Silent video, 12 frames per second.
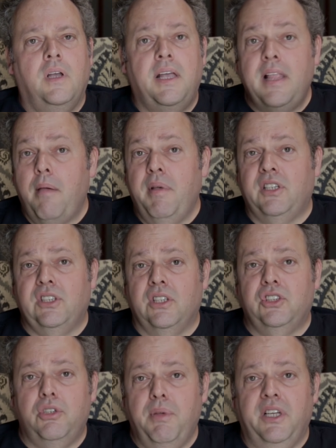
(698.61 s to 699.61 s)
And that makes
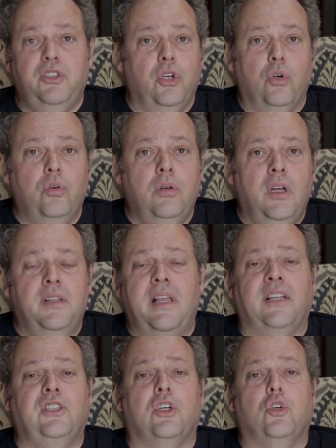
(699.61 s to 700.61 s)
sense to me too.
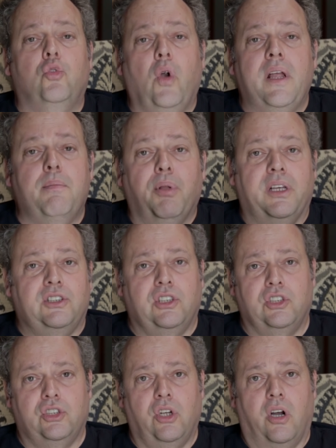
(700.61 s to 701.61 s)
That's a great place
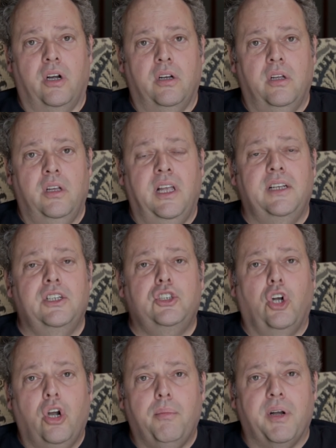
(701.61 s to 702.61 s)
to start in
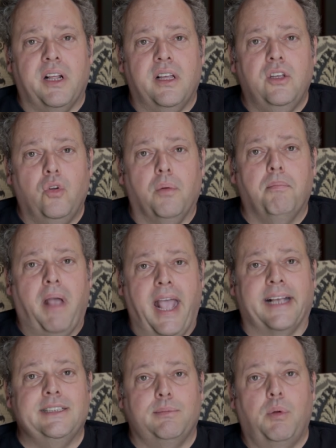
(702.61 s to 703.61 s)
determining your
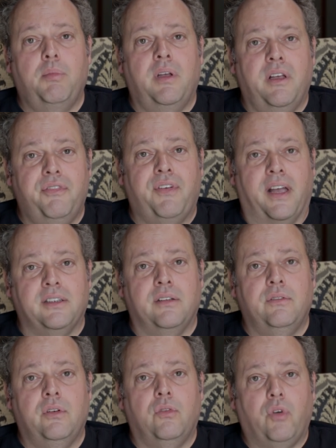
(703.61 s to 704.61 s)
maximum
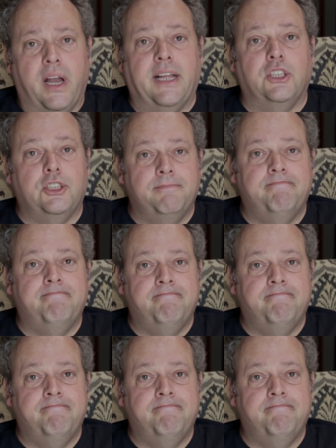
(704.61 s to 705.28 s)
effective range.